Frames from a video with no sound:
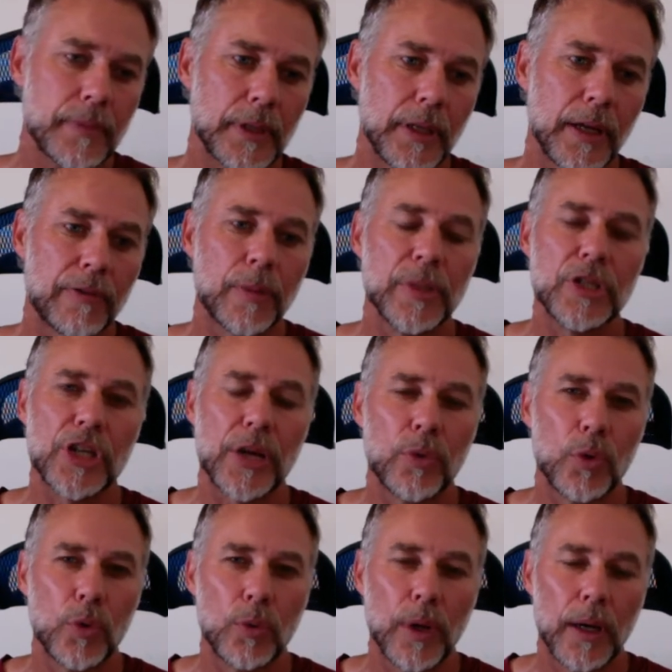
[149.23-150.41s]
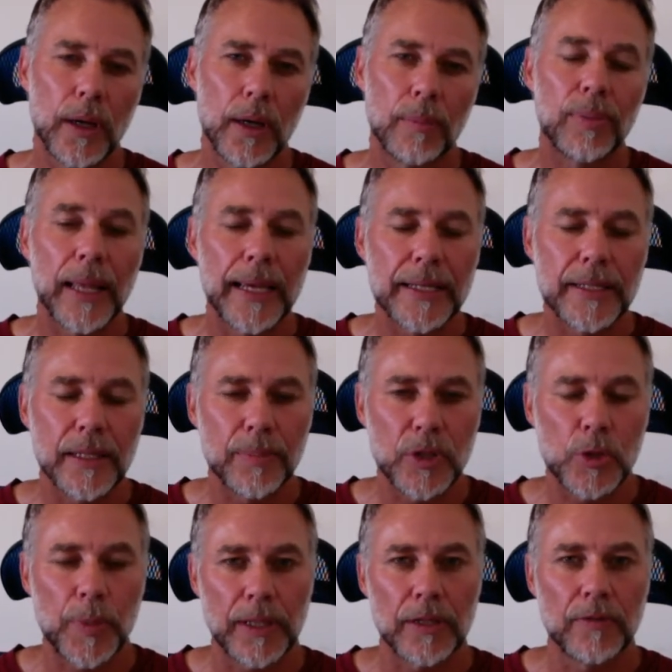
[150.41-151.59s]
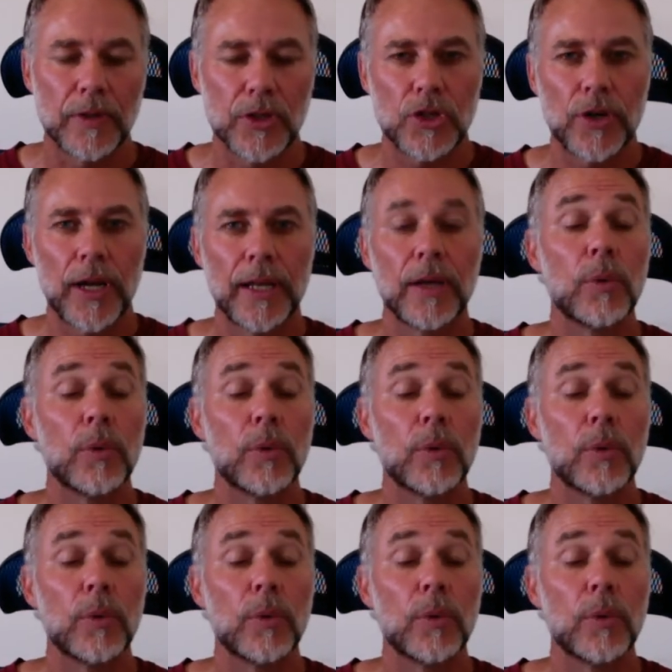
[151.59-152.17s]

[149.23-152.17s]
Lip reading: Now, from a general planting perspective in Australia,